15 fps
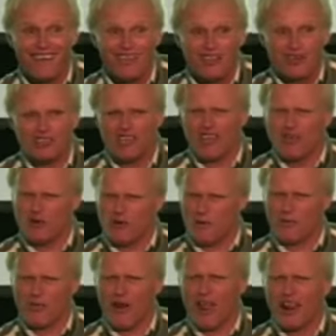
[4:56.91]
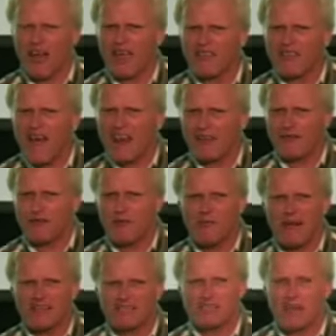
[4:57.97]
You say you would pray like that if you
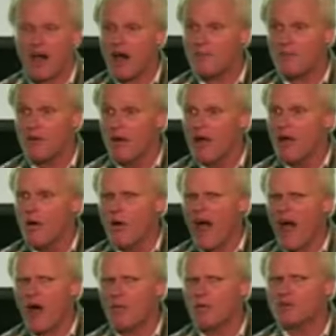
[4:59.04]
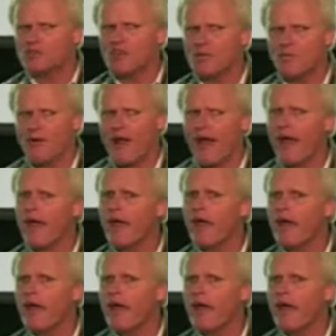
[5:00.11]
messed up? How would you pray?